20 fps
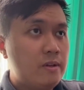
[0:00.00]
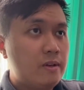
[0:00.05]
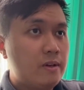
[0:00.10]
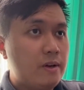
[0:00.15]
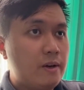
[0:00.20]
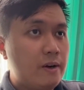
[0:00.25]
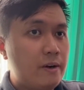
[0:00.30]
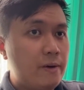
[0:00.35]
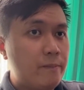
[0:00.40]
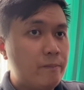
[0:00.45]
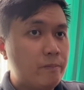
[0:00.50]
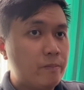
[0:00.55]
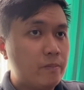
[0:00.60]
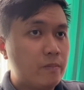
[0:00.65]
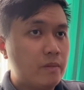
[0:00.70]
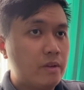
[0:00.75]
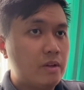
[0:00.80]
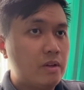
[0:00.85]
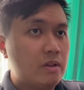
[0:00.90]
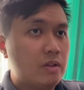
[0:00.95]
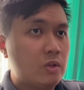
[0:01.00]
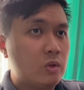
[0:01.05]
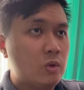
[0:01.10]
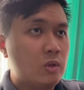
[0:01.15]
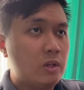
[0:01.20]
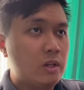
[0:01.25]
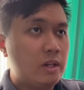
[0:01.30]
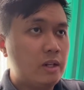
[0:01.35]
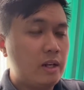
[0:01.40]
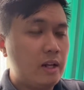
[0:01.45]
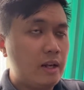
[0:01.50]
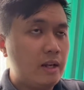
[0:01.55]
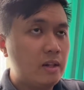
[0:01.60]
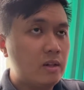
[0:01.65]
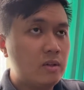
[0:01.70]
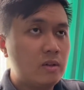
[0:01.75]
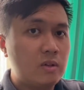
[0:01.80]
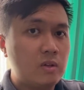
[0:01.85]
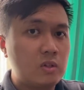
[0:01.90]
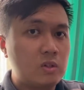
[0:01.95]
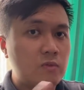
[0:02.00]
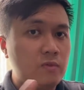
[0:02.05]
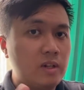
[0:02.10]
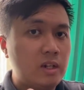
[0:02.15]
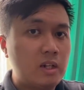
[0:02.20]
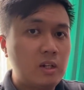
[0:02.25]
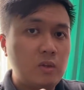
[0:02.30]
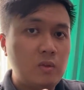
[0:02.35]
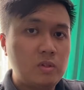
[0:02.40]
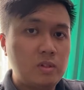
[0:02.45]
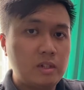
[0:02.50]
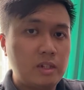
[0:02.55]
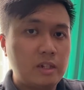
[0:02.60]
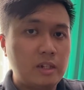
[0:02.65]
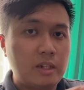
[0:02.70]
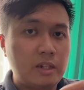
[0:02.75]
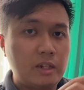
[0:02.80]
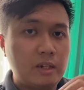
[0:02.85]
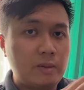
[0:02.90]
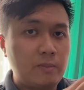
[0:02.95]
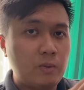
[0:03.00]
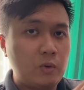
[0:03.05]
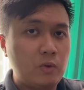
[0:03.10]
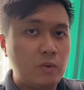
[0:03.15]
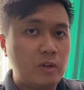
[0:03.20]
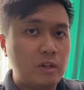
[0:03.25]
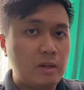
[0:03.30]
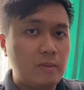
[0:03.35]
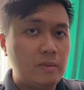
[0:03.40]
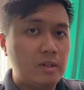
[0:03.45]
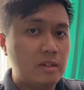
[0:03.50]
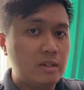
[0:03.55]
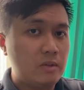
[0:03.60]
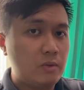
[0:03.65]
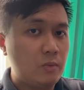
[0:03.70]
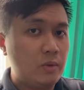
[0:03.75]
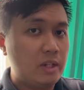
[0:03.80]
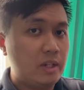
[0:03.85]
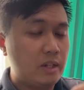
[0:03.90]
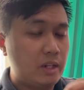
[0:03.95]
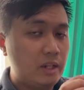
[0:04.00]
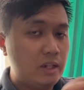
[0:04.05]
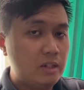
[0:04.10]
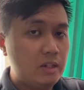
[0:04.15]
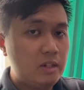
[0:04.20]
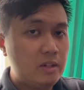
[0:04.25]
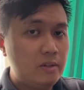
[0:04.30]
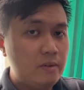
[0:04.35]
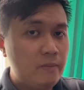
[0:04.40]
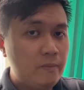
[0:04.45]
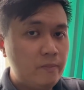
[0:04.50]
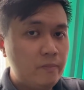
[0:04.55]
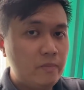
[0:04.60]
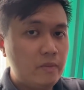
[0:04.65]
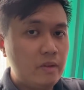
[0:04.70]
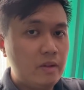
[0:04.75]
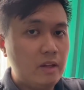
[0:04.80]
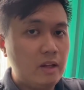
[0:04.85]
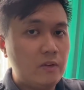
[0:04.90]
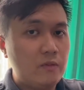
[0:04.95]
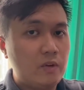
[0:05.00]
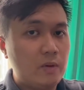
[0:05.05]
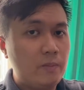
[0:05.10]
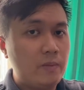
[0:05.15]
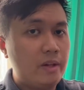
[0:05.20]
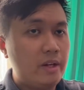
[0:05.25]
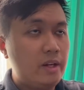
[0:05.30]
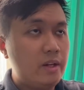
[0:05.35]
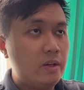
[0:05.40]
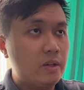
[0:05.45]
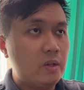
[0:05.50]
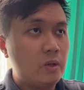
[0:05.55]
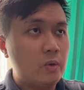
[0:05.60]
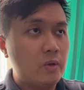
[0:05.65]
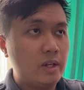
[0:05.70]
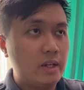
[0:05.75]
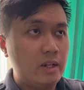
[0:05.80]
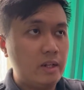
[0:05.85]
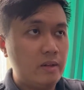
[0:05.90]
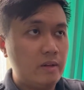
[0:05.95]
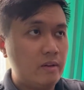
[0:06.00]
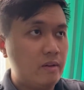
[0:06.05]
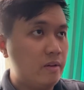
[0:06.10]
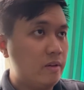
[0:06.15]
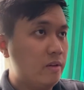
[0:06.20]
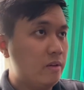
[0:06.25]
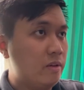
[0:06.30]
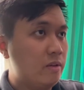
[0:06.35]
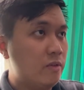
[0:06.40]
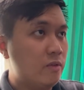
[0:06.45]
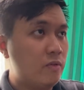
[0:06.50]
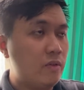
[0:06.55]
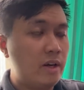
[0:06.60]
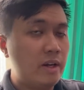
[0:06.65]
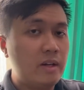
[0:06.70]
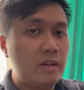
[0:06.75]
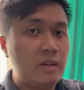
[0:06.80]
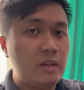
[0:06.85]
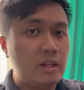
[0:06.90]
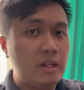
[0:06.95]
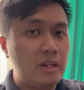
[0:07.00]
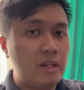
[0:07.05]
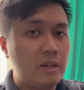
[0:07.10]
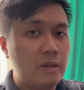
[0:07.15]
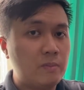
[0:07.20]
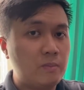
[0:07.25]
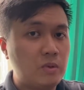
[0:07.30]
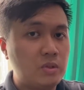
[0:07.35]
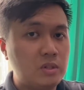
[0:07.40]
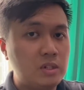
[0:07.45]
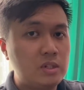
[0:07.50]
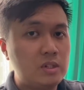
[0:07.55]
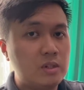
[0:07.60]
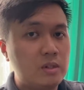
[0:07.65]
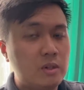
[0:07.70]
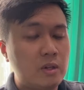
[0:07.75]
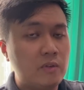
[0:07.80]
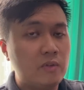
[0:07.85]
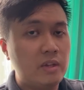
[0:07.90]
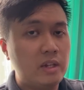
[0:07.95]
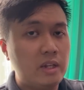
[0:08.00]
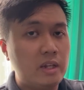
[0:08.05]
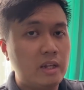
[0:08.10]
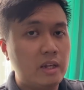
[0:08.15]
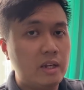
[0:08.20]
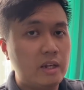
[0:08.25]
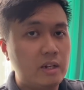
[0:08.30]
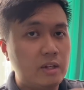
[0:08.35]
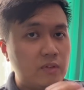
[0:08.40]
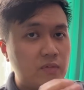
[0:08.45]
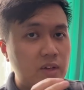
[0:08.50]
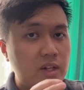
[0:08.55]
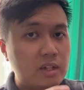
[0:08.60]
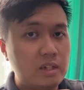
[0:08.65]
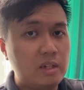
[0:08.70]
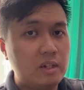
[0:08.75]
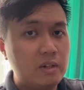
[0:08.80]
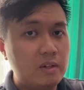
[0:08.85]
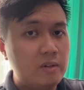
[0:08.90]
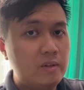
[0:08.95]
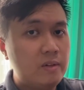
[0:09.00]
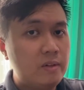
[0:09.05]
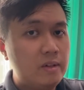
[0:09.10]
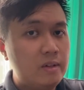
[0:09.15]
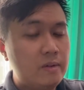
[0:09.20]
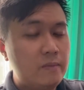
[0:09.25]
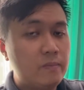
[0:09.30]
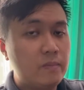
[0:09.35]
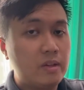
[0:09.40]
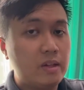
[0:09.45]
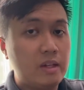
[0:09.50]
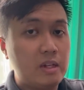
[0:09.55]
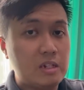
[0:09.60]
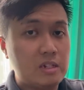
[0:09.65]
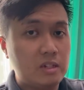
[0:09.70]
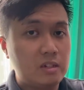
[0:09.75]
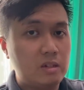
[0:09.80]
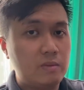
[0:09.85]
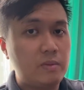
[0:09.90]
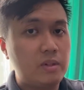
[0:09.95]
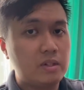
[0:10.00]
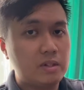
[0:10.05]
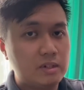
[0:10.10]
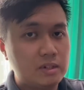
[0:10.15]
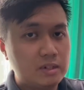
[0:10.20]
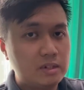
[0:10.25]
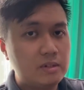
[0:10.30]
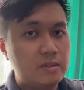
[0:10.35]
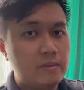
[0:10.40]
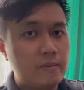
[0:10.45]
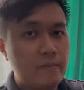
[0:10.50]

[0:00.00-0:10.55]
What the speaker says: you'll enter those values in the program that we created, and from there you can find the position of the end effector in centimeters.